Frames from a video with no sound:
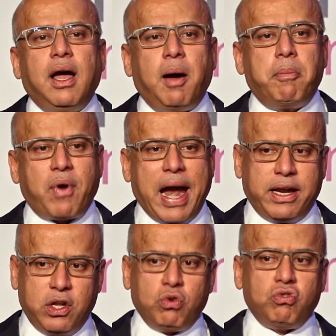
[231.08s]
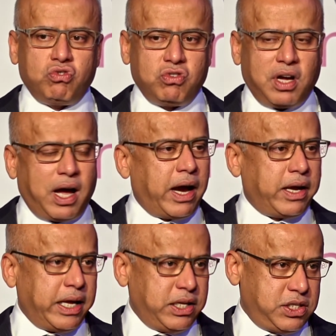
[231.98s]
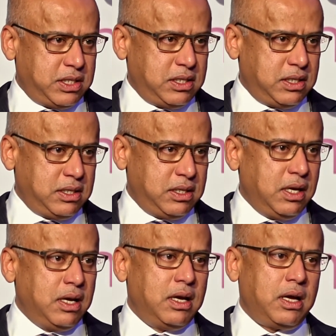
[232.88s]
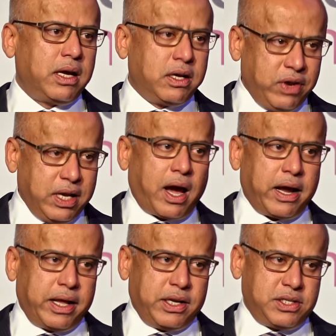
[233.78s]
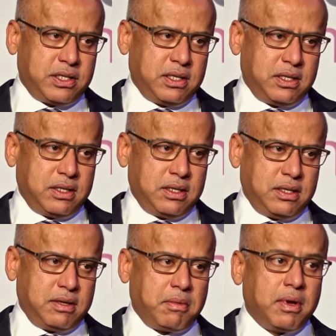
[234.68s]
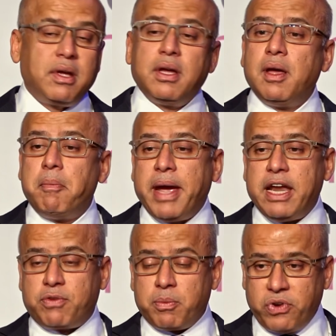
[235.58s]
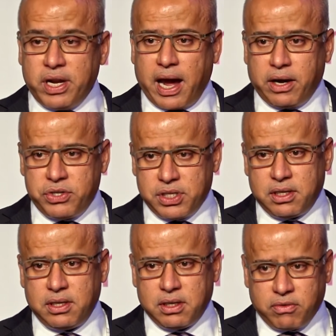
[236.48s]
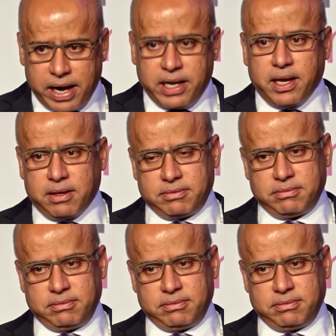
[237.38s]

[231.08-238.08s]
A brand new Iron Age, a green Iron Age, made from green hydrogen right here.